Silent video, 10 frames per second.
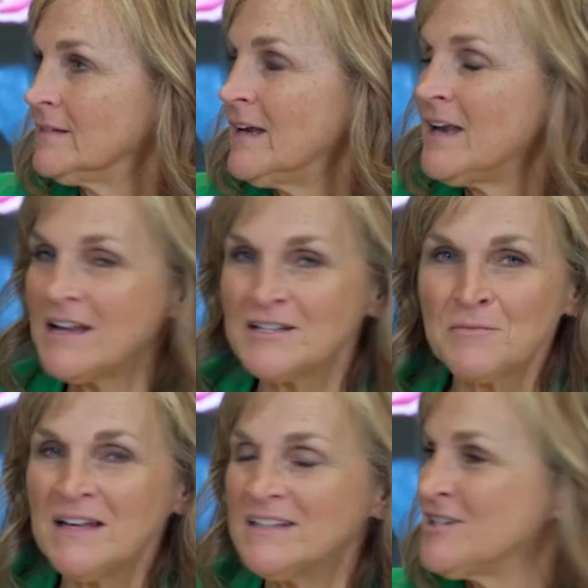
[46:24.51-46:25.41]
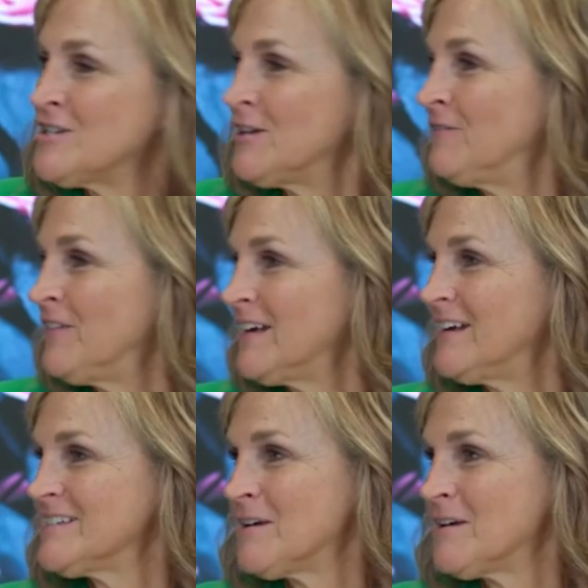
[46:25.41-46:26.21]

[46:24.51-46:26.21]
And that to me is just so funny because